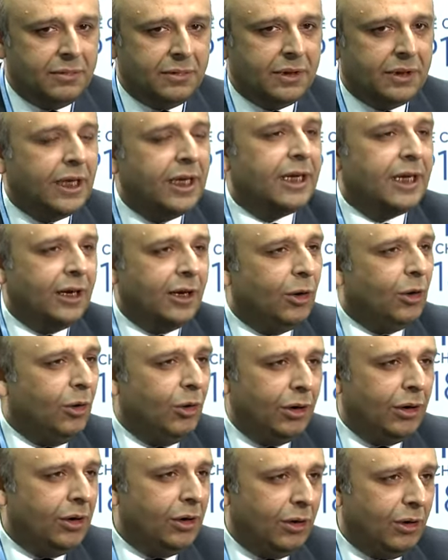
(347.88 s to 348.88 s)
they can
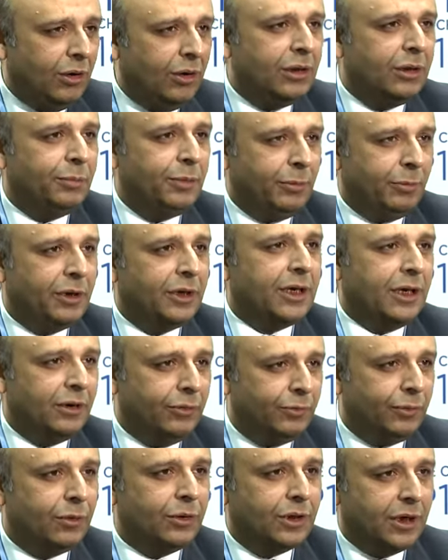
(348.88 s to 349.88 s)
all the people can
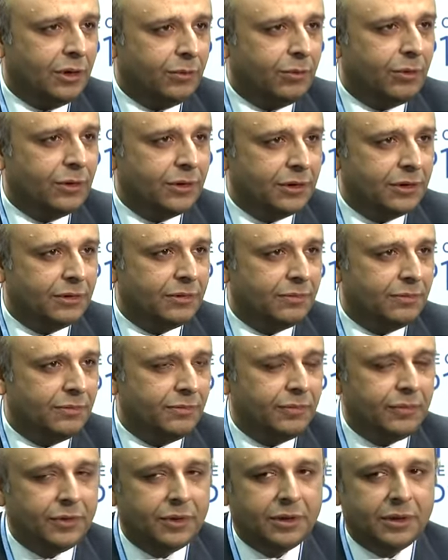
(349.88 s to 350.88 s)
afford that water.
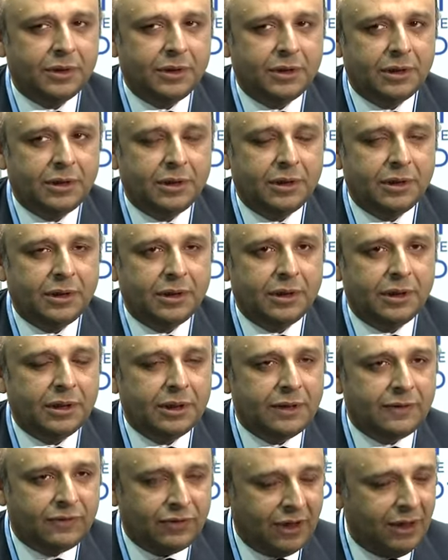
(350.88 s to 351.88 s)

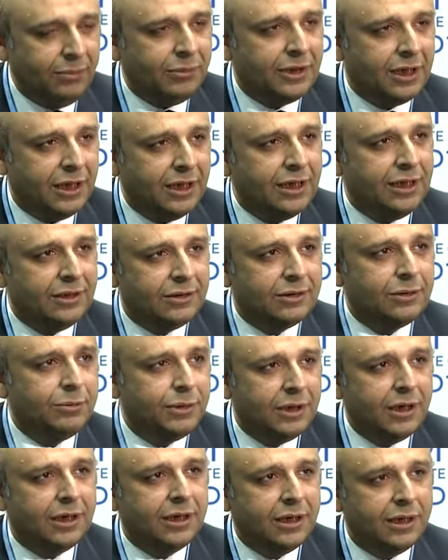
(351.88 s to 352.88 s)
Same thing needs to be
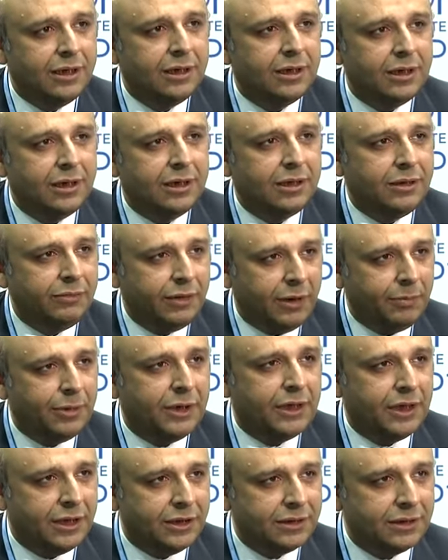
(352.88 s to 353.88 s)
done in the
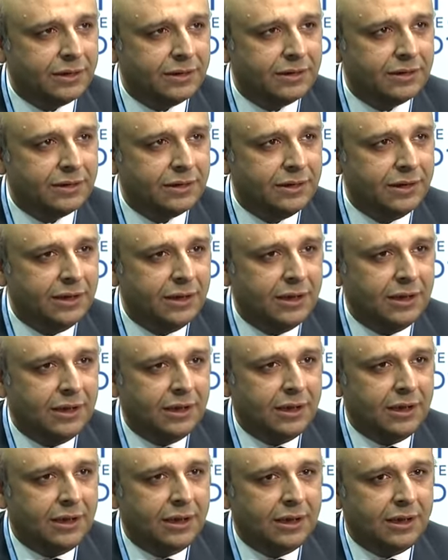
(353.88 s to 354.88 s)
developing nations.
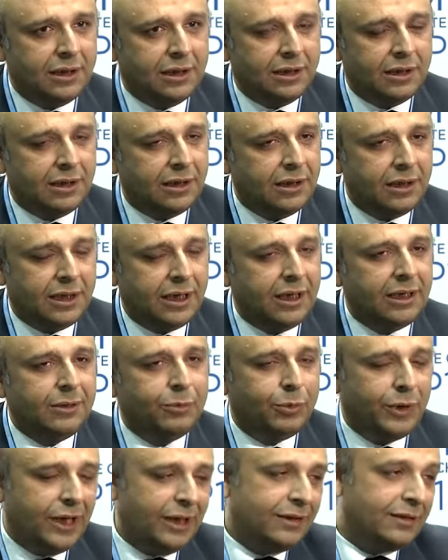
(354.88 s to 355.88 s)
And
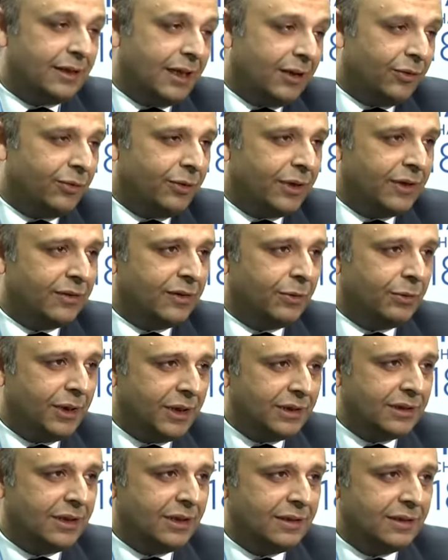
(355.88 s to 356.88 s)
waste, as far as the
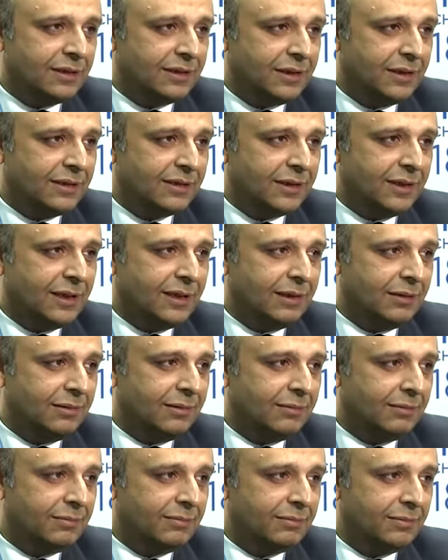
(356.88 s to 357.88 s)
wastage is concerned,
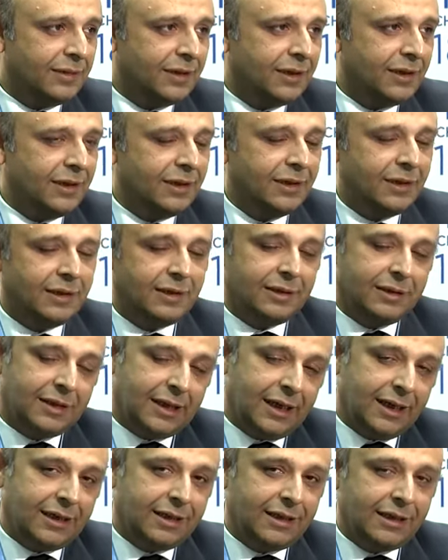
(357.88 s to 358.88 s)

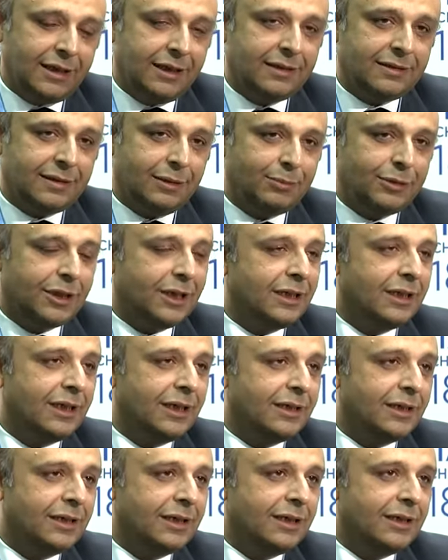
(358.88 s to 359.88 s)
that is something
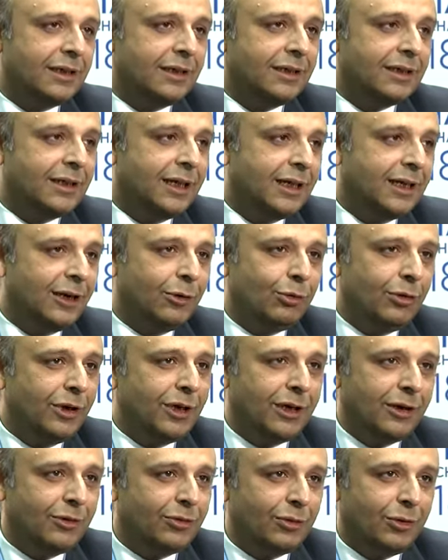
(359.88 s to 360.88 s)
that they can only
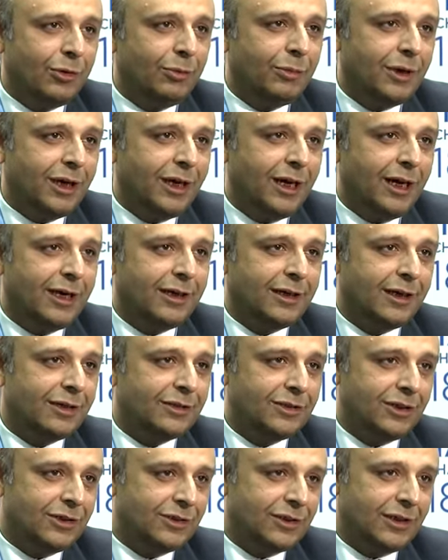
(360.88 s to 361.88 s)
control by higher
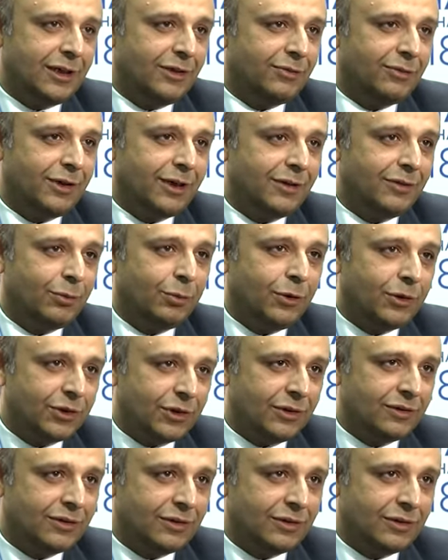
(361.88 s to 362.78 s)
taxation as far as water is